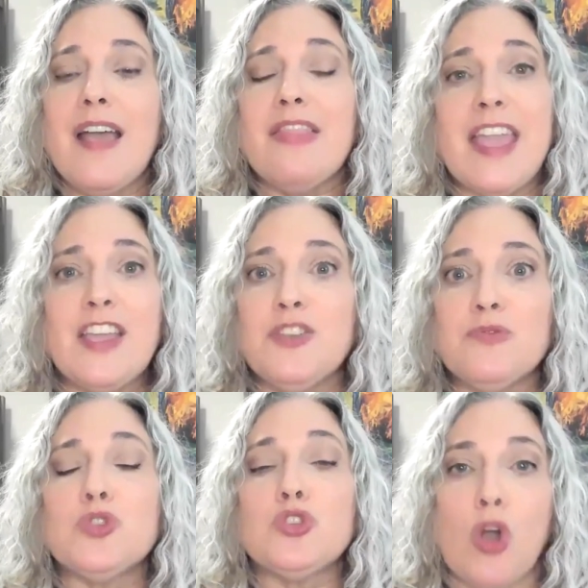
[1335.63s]
Thank you
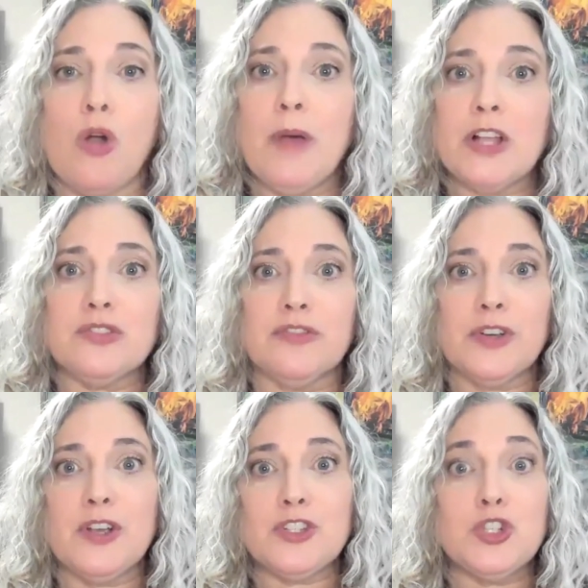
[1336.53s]
so much
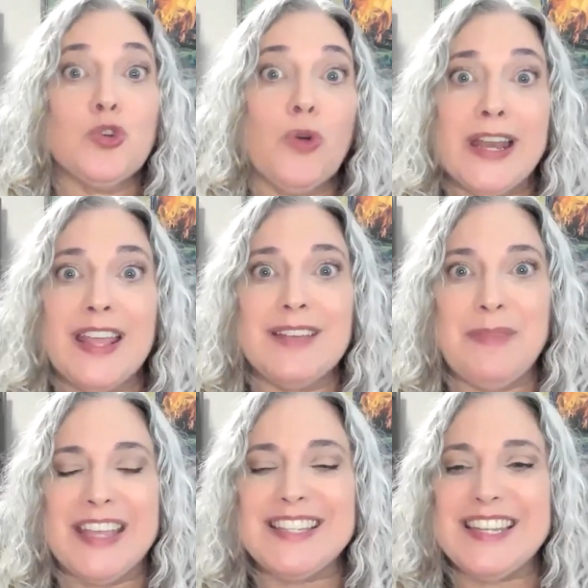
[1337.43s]
for joining
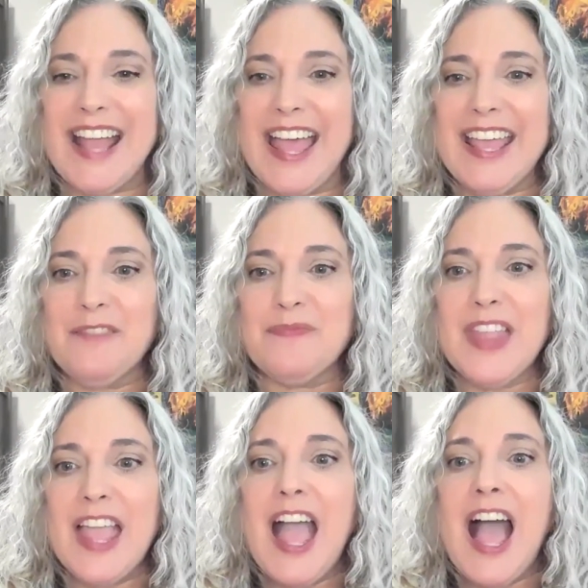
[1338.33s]
me today.
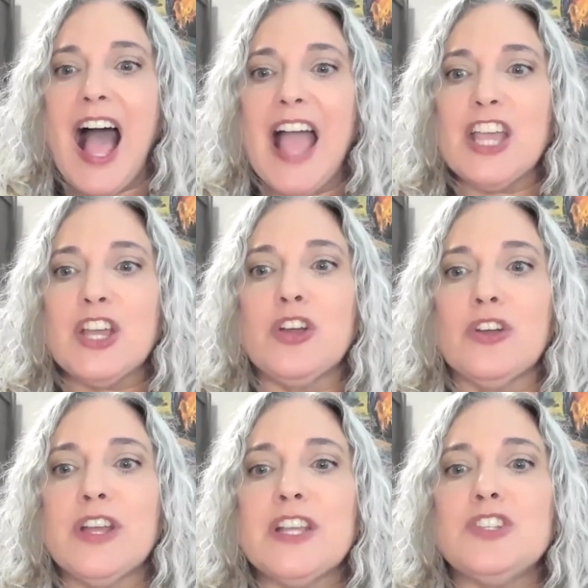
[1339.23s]
I
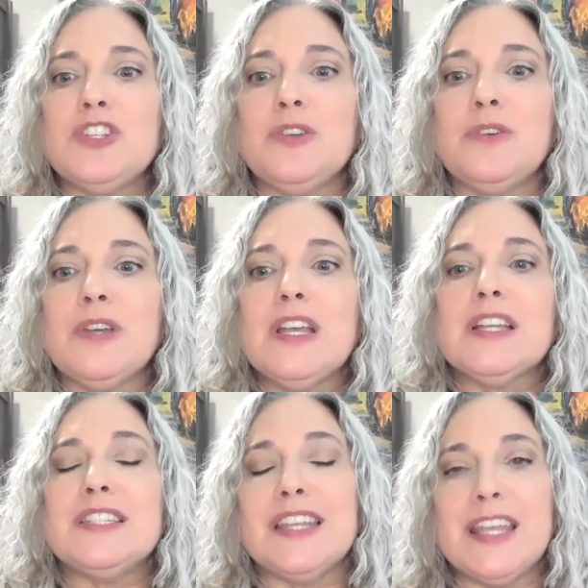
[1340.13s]
encourage you
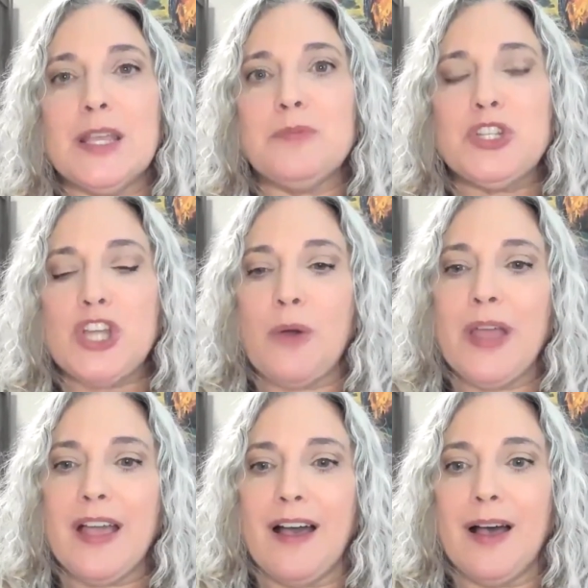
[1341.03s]
to keep
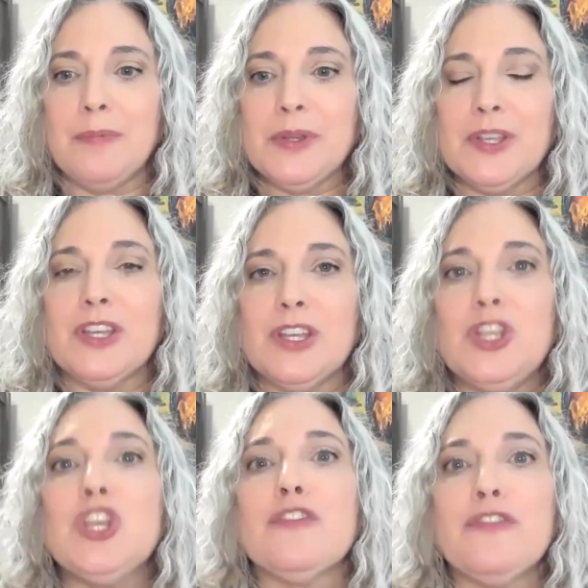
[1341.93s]
showing up.
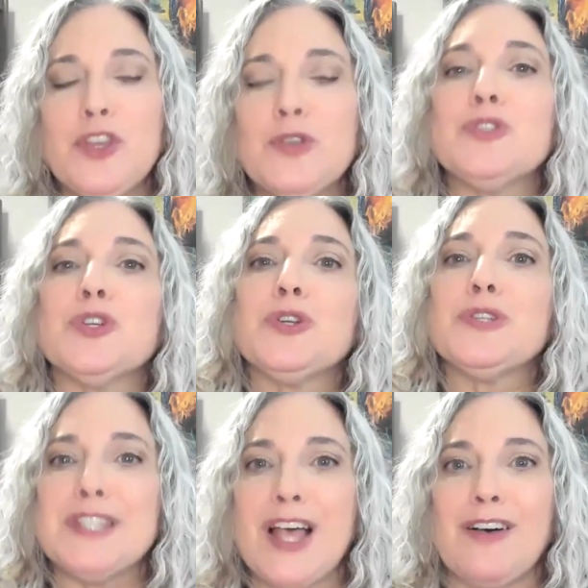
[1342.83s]
Your future
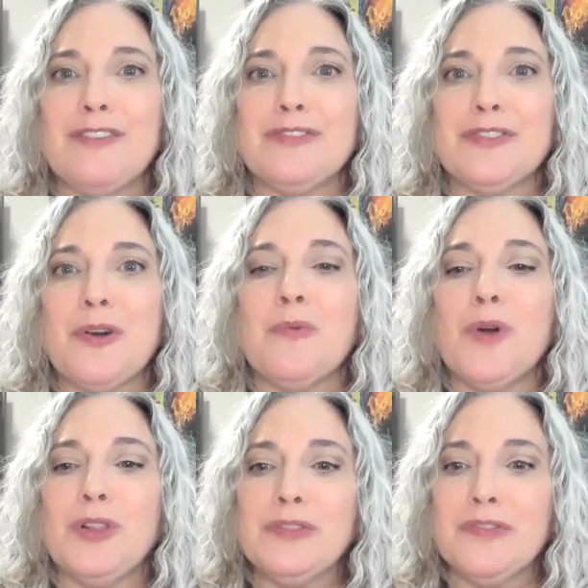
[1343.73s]
self
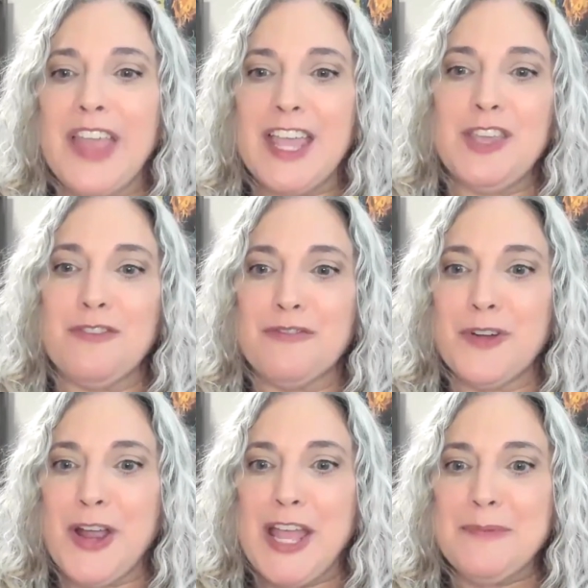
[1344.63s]
will thank you
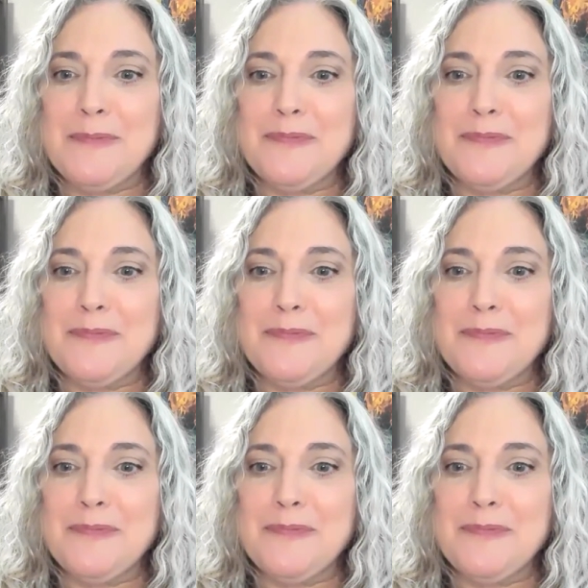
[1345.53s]
for it.